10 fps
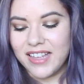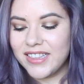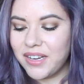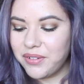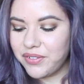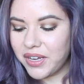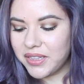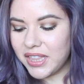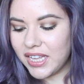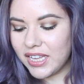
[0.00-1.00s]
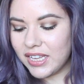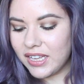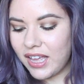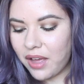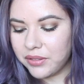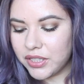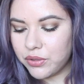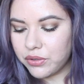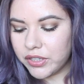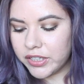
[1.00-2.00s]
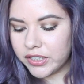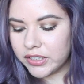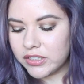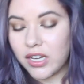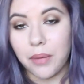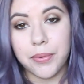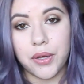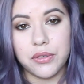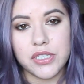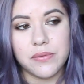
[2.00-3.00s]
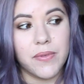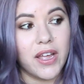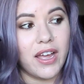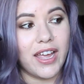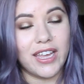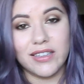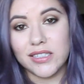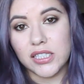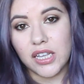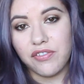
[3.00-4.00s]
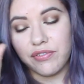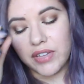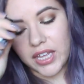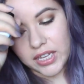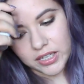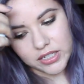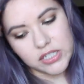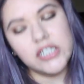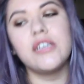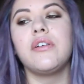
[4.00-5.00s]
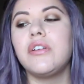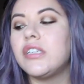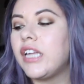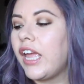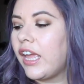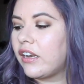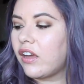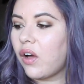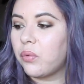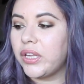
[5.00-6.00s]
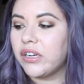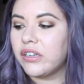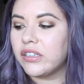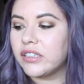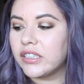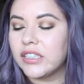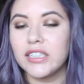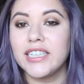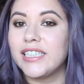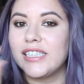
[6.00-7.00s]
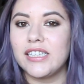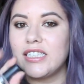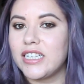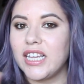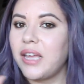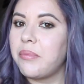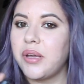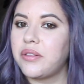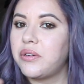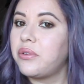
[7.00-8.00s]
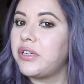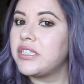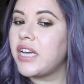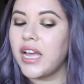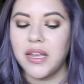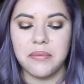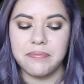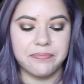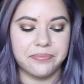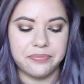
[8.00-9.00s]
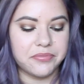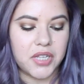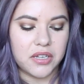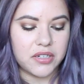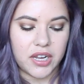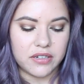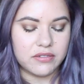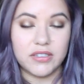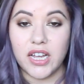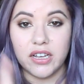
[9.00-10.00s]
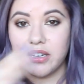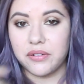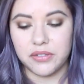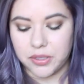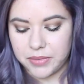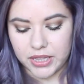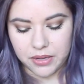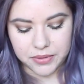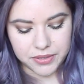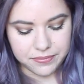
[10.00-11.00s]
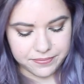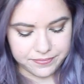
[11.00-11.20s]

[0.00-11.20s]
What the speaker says: Then we've got the Out the Door top coat. I hate this stuff. It congealed and it got weird and it didn't get me out the door in time. I'm not going to recommend that one.